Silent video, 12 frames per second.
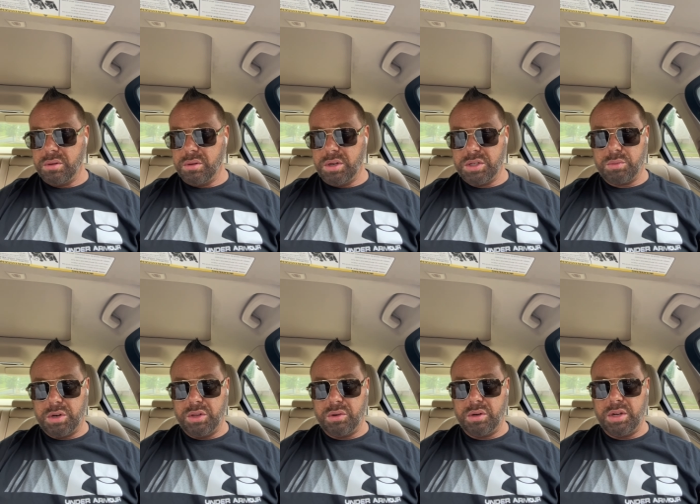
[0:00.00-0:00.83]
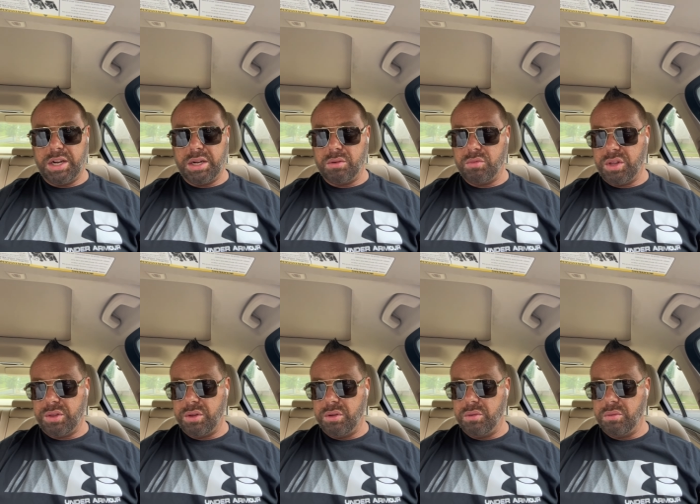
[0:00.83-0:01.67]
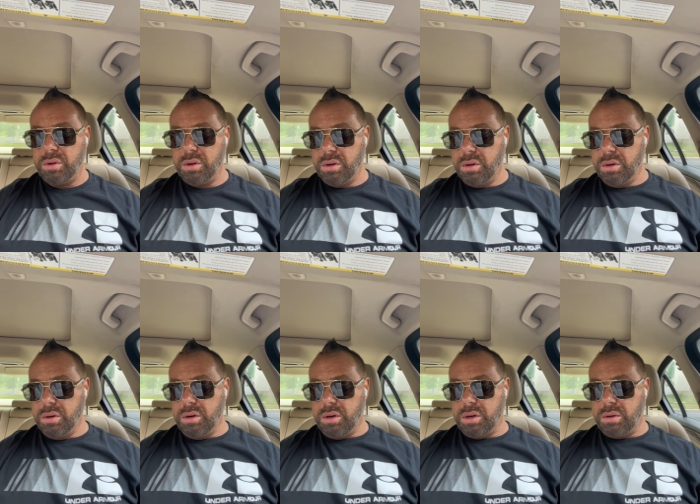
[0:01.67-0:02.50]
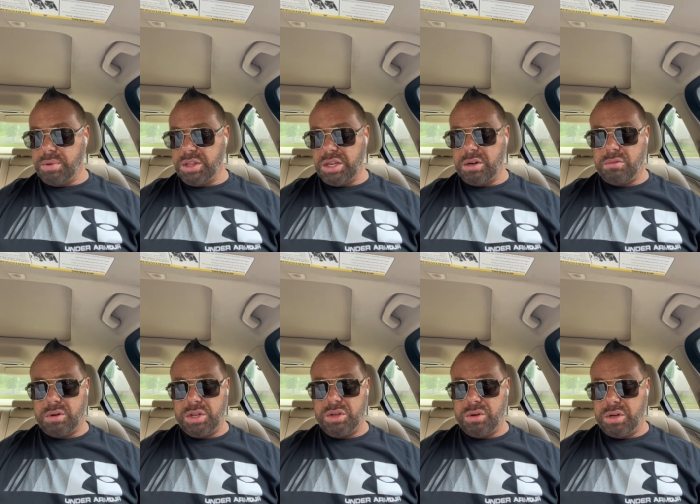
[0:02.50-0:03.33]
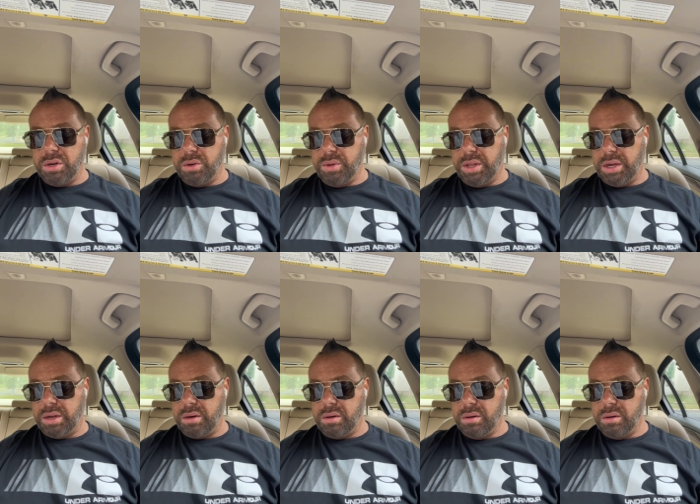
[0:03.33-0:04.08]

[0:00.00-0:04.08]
That's why they're at with you, uh, but they don't want you to know that.